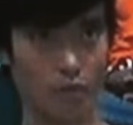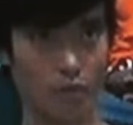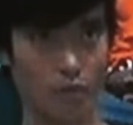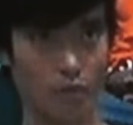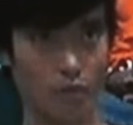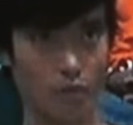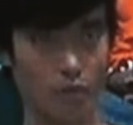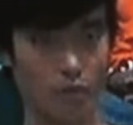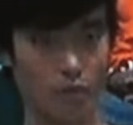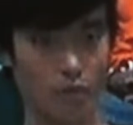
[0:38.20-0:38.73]
There were
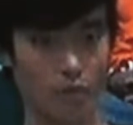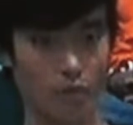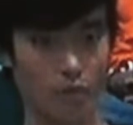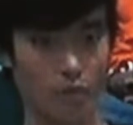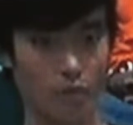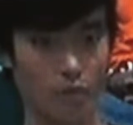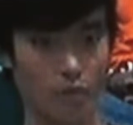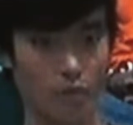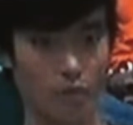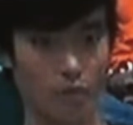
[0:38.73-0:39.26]
three
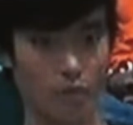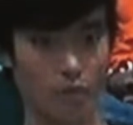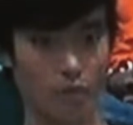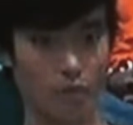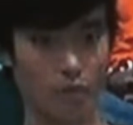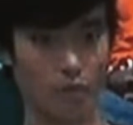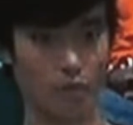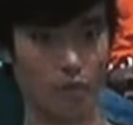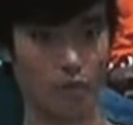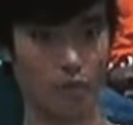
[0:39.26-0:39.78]
people who
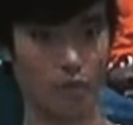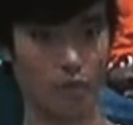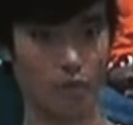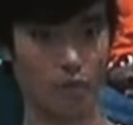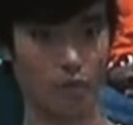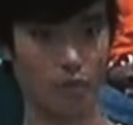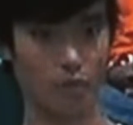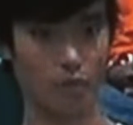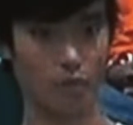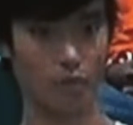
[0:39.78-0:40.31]
fled from
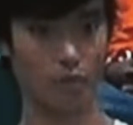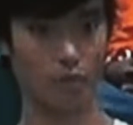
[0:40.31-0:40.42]
Gallatin